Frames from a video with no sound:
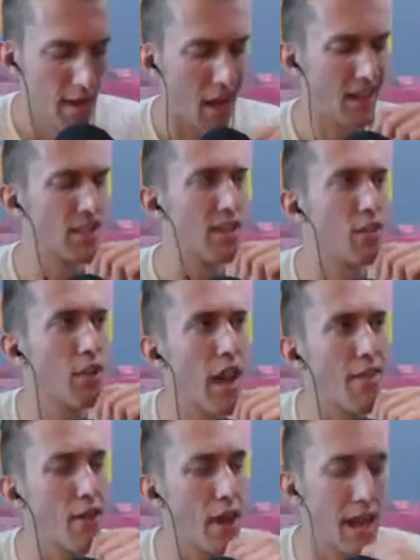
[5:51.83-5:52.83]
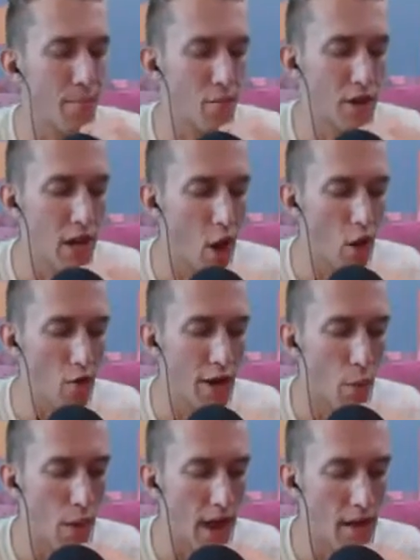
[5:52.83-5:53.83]
Honestly, I thought it hit pretty hard
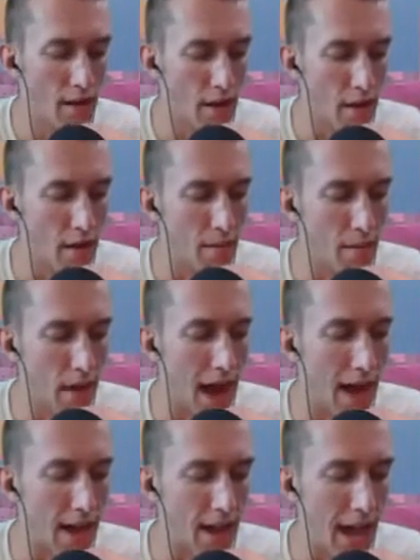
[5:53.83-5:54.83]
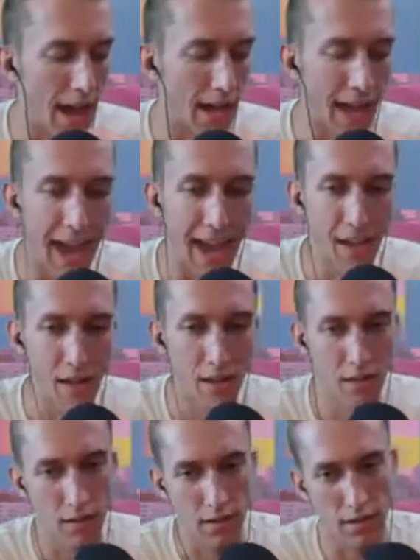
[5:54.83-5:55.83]
right away. I, N, and K,
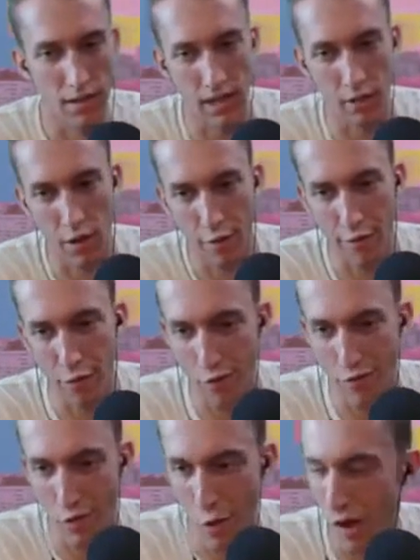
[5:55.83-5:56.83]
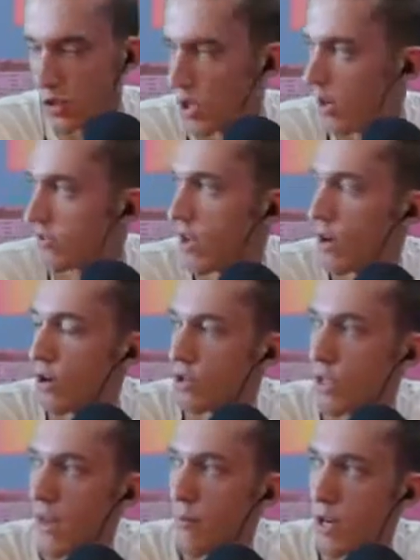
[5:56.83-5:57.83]
the second, third, and fourth songs, I thought all
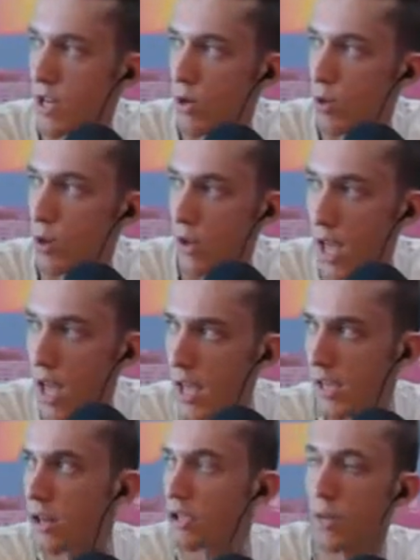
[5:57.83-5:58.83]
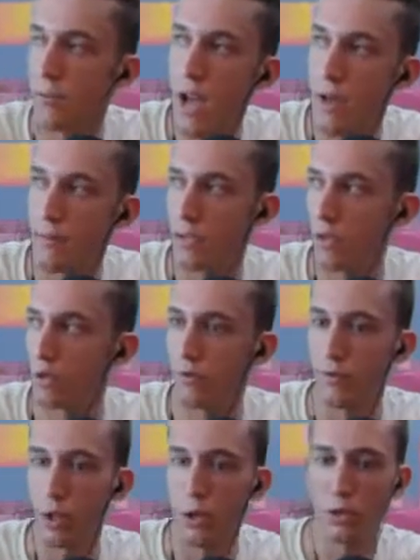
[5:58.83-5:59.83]
sounded pretty cool. And sometimes those
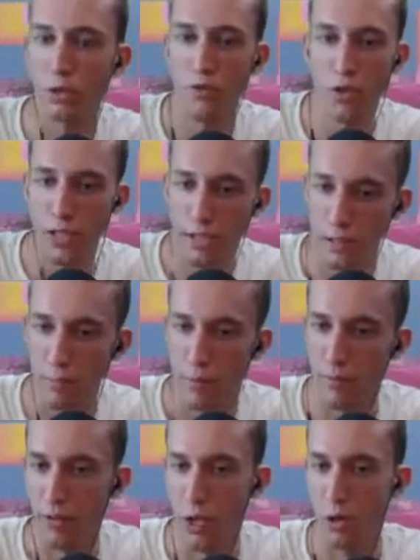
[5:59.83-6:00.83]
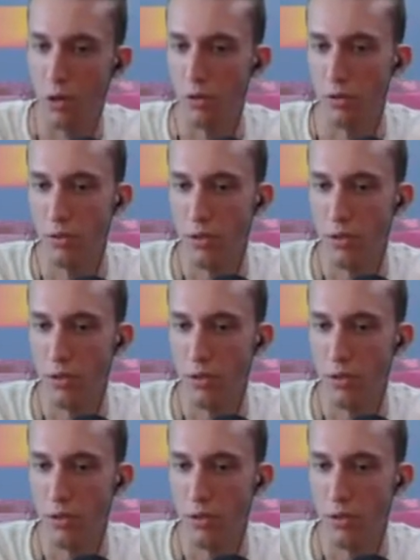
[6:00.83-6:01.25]
flows, they're really simple flows.